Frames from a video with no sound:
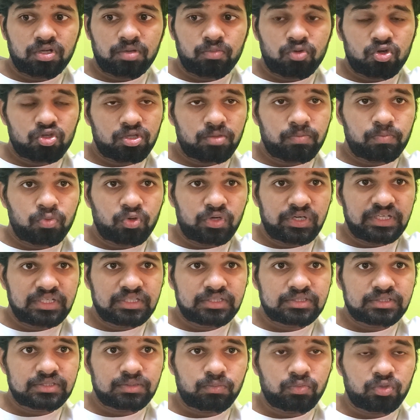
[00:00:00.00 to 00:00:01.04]
among the
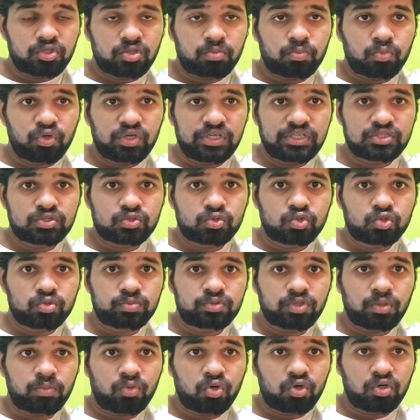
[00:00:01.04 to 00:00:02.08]
police
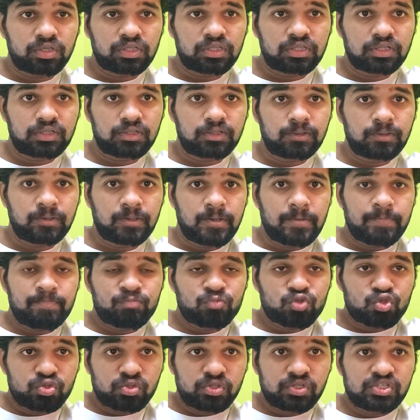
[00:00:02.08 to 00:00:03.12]
groups, among the
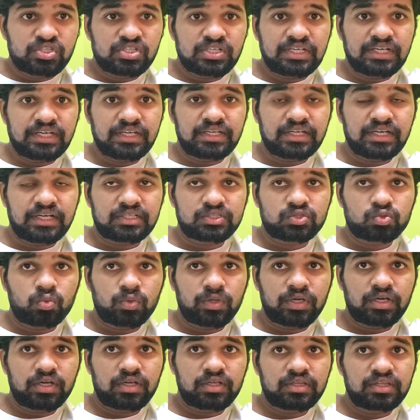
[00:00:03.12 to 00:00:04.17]
judicial areas,
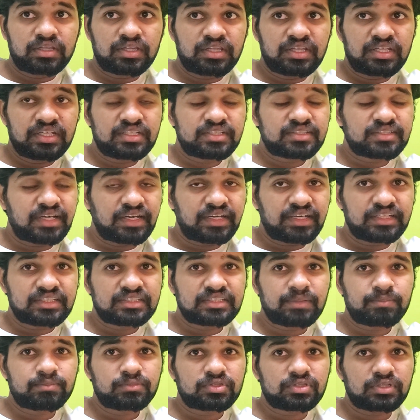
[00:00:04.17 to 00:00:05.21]
where these
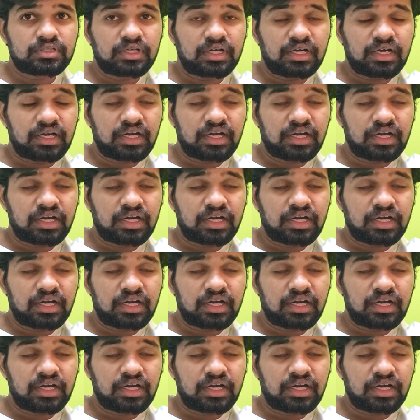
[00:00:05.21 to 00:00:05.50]
Cunninghams